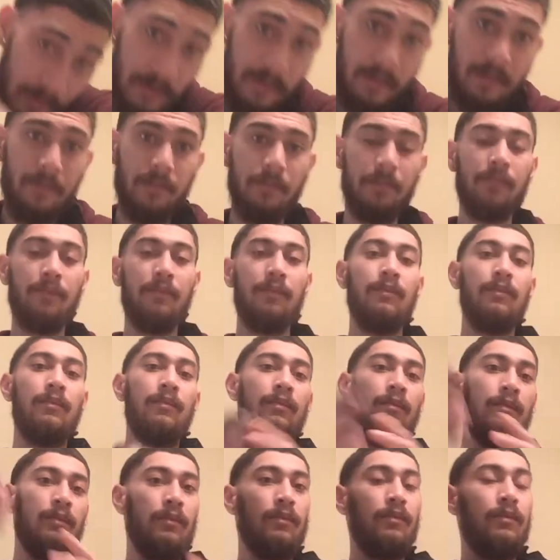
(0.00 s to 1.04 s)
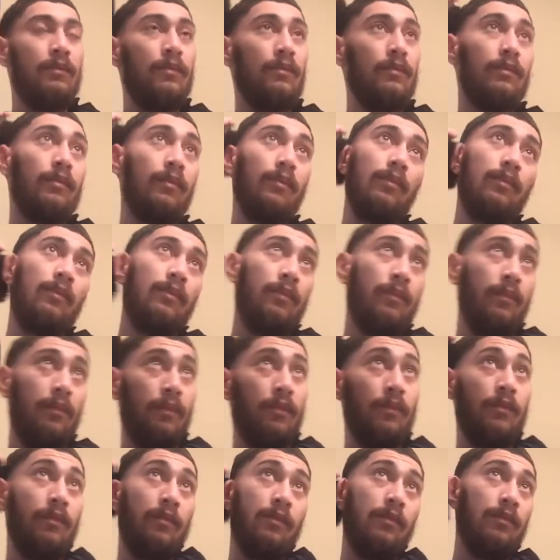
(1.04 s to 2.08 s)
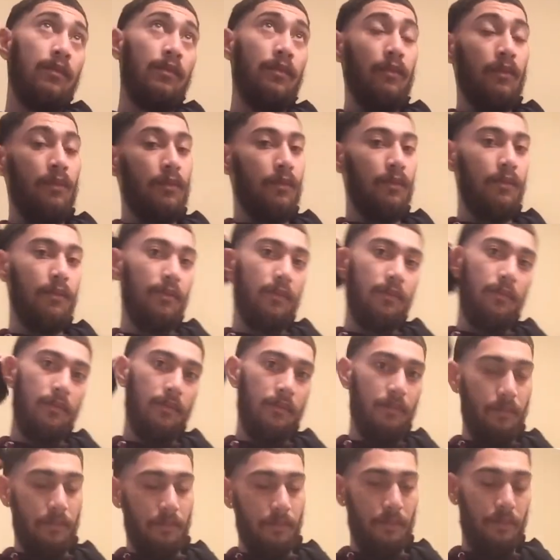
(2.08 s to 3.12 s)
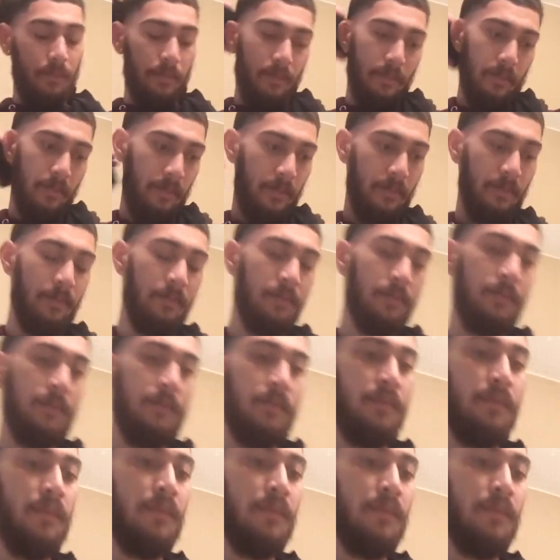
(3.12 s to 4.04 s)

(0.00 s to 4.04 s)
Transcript: Nobody speaks.